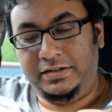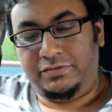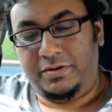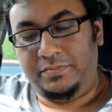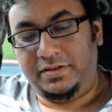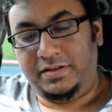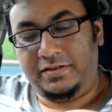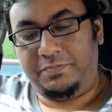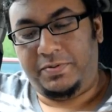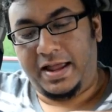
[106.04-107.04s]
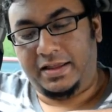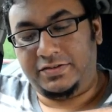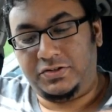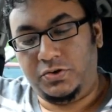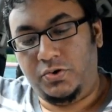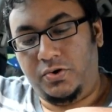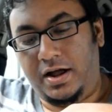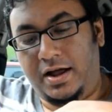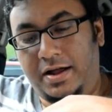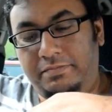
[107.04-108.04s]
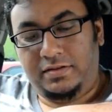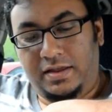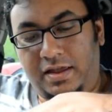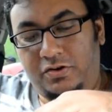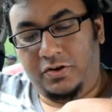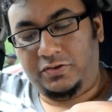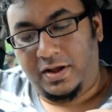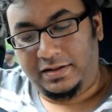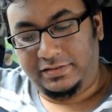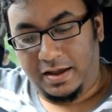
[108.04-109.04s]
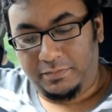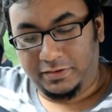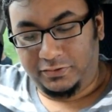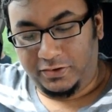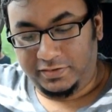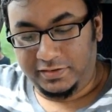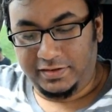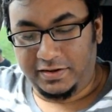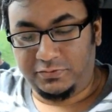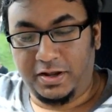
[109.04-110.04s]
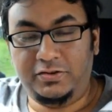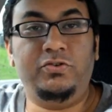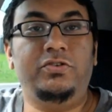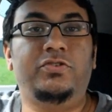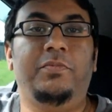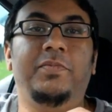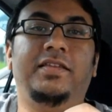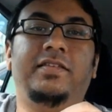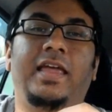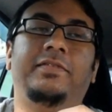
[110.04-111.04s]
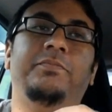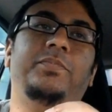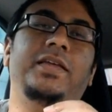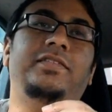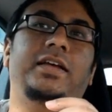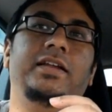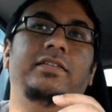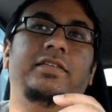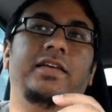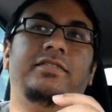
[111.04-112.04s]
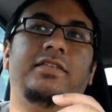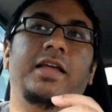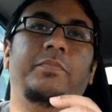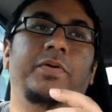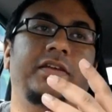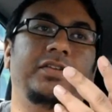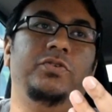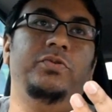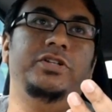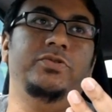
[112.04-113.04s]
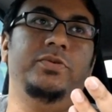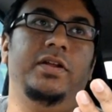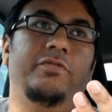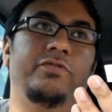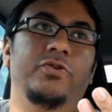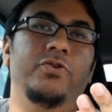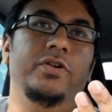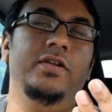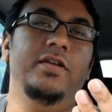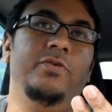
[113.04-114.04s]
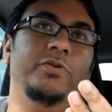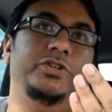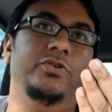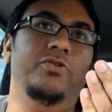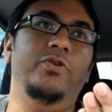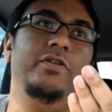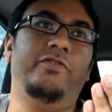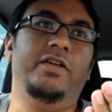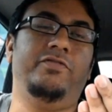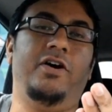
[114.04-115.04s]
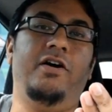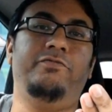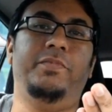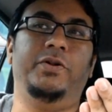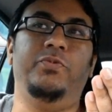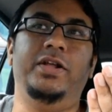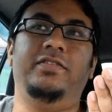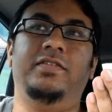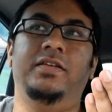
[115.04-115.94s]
from this pie so um, it also has tamarind sauce in it as well too so it makes it basically tastes like potato which you would have known which you know the flavor of but with